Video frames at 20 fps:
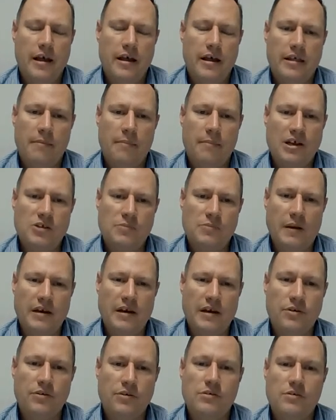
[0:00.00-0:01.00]
There must be
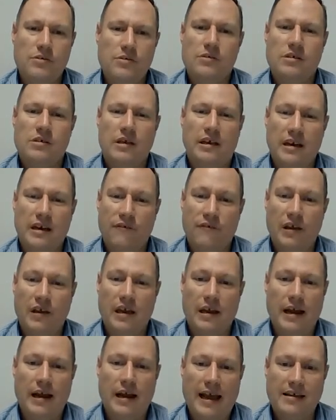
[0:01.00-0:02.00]
no
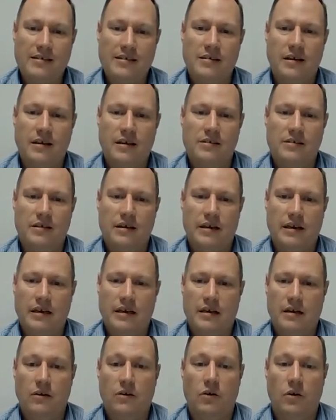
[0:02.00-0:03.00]
significant assets the
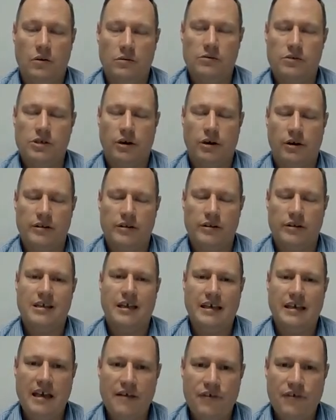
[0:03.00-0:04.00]

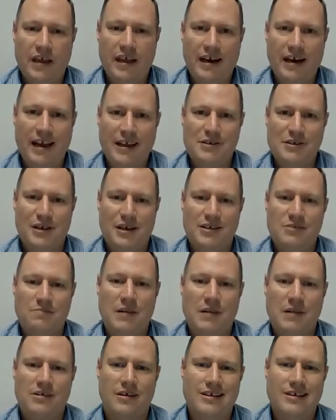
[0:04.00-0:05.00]
significant assets
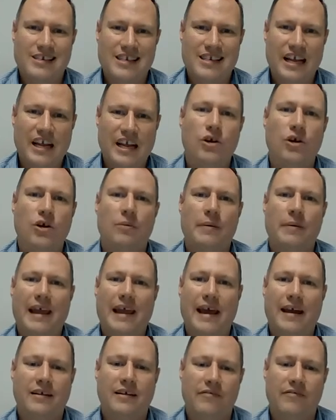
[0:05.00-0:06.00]
must continue to be
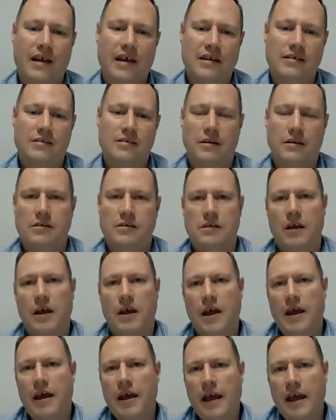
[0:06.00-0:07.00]
active assets,
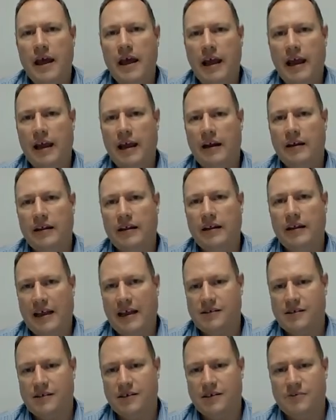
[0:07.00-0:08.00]
and the
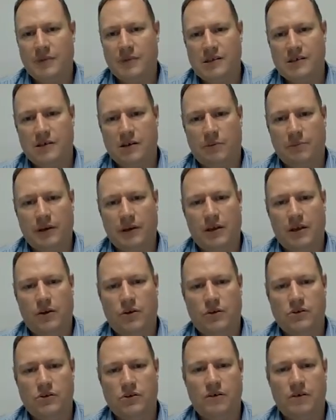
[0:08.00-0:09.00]
assets must not be
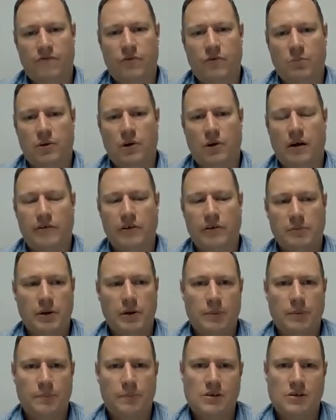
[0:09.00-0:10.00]
used for private
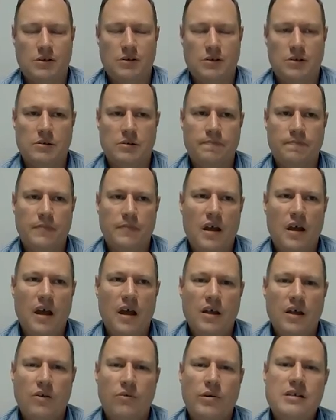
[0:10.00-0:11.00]
purposes.
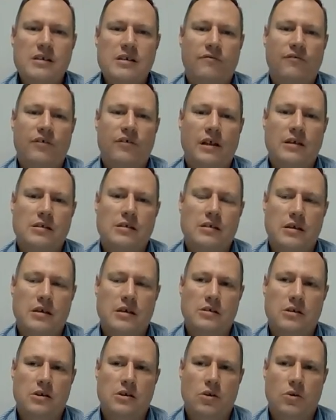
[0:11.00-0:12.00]
The reason for this
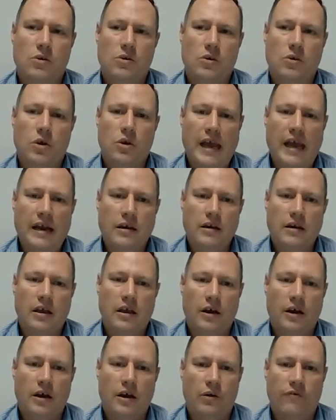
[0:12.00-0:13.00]
is you can
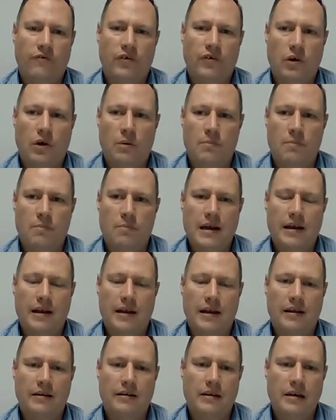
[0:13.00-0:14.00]
go from
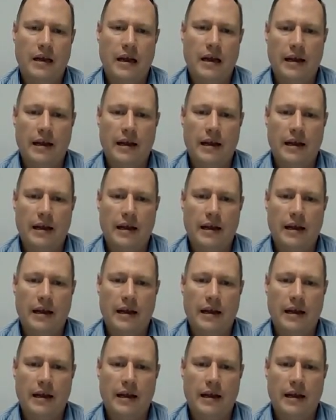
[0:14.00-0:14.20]
a